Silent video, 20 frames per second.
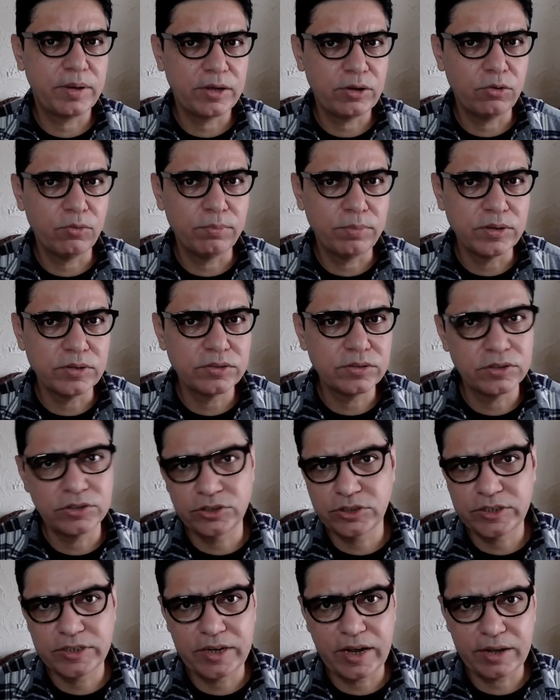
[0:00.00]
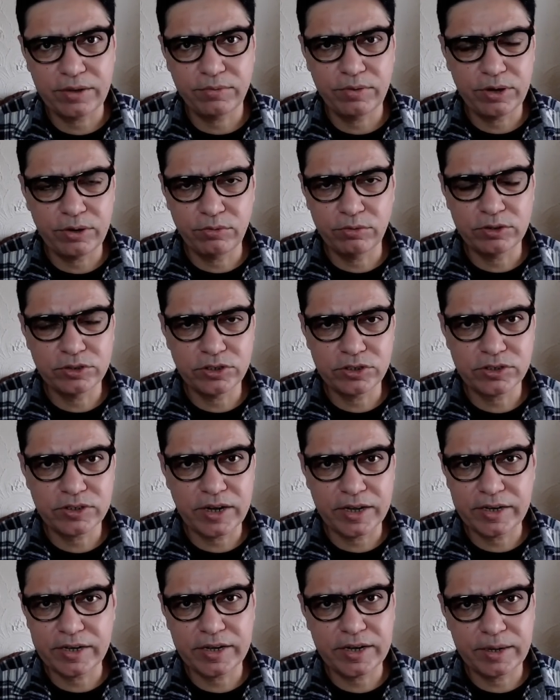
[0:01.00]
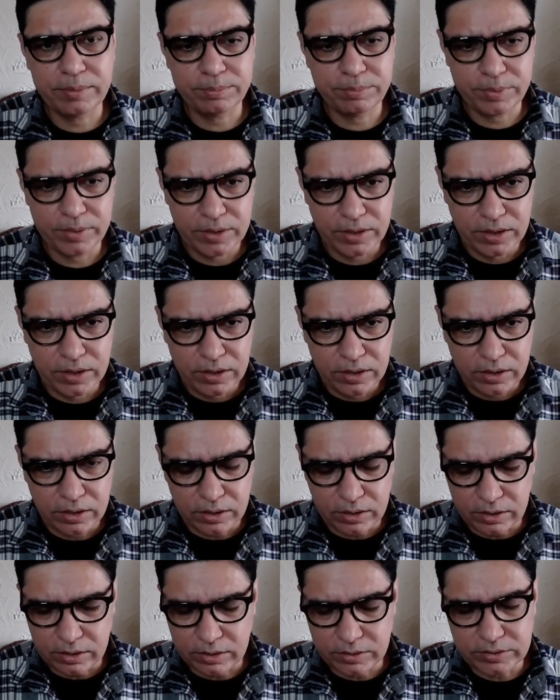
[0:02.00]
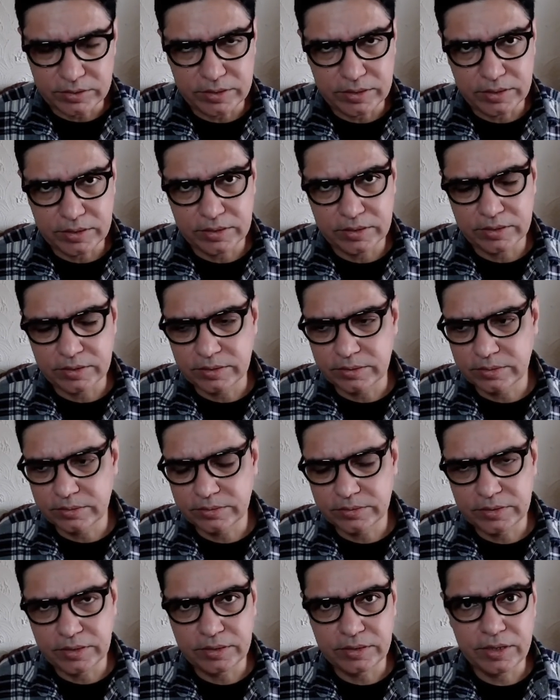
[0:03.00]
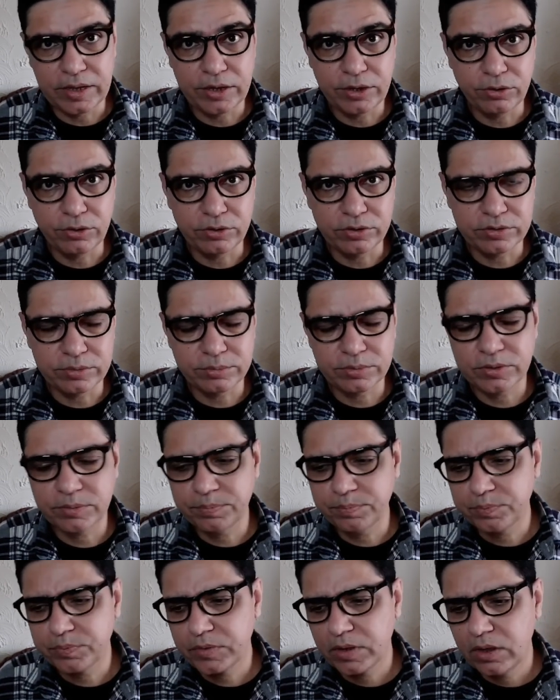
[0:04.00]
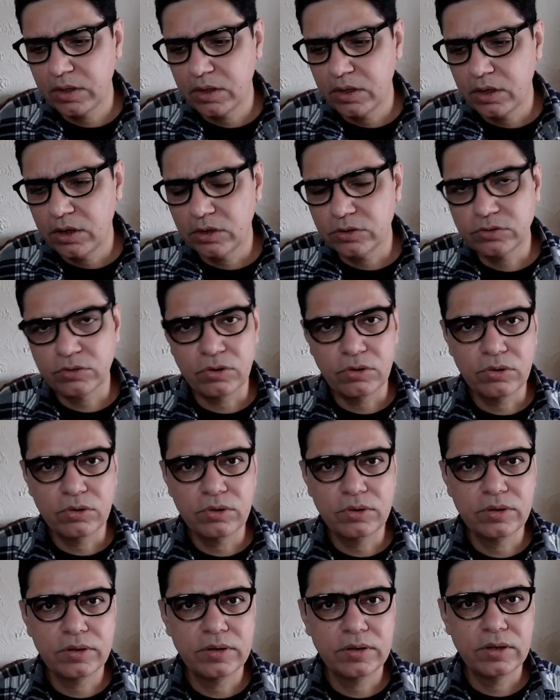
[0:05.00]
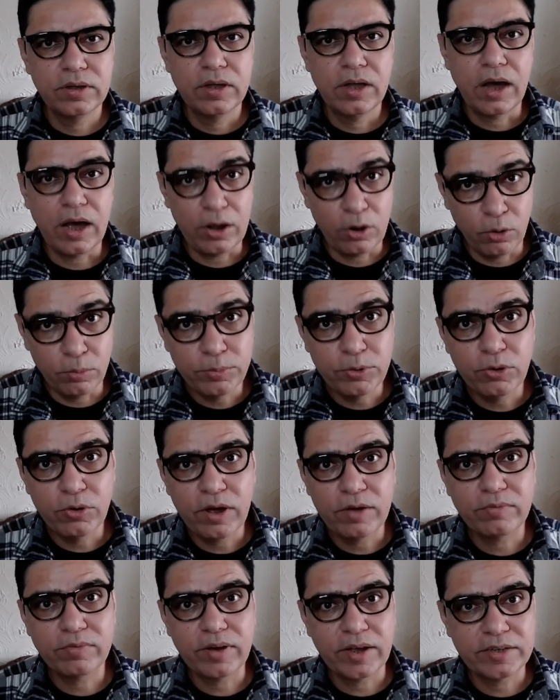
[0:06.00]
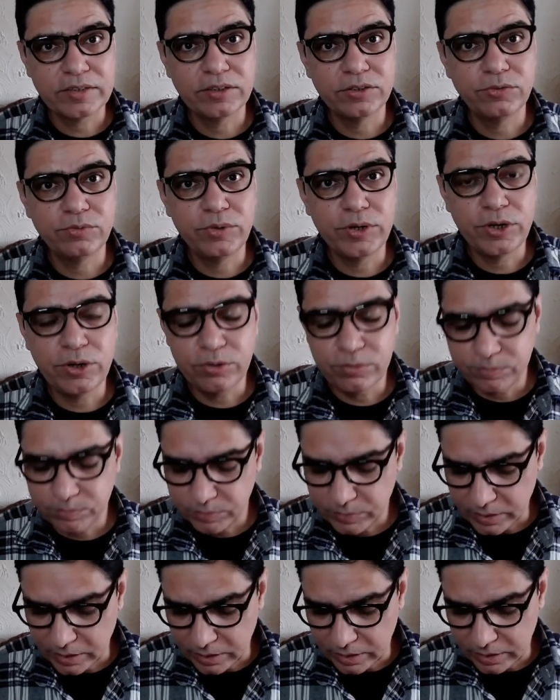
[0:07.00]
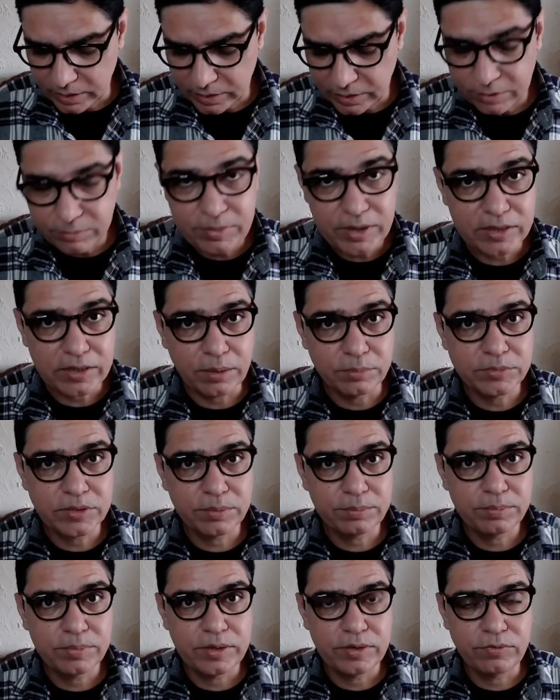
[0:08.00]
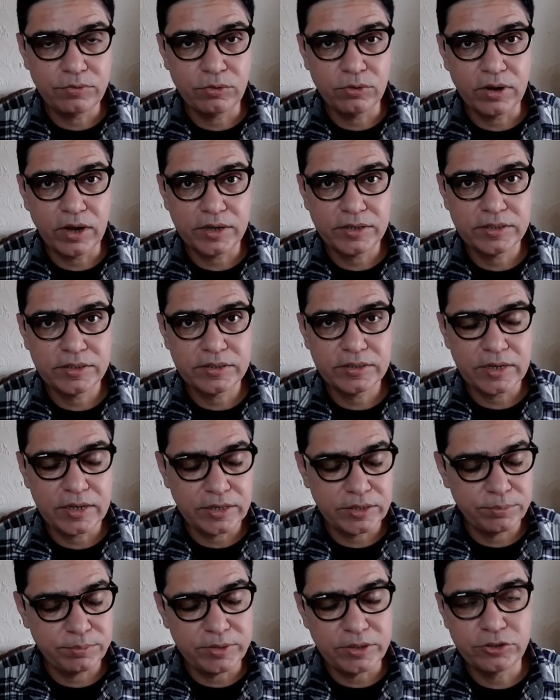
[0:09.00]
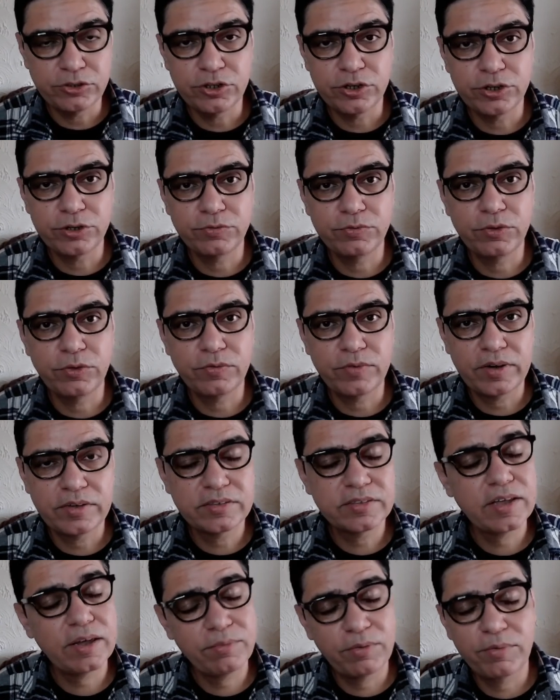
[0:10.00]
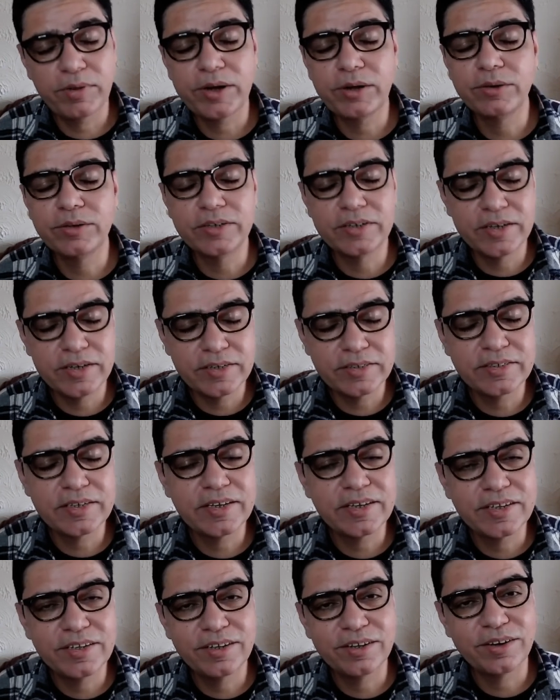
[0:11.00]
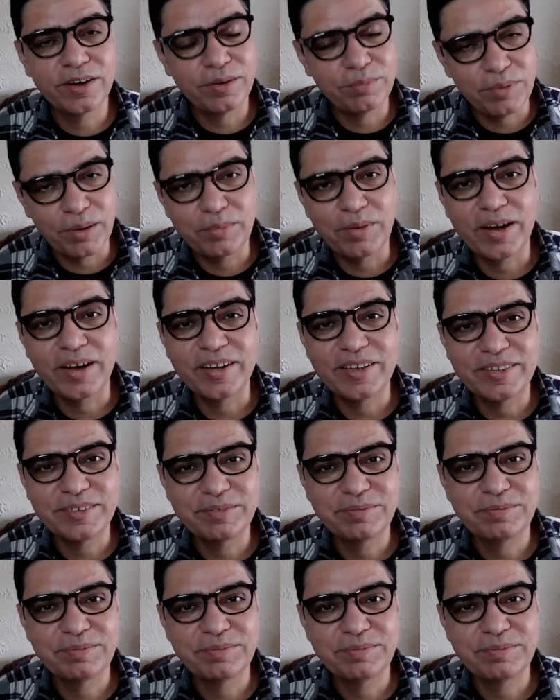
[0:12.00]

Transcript: open surgery, like where you will just like clip the aneurysms. So I hope you have liked this video. Give me a thumbs up if you liked it, and please share it with your friends. Have a very good day. Take care and bye-bye.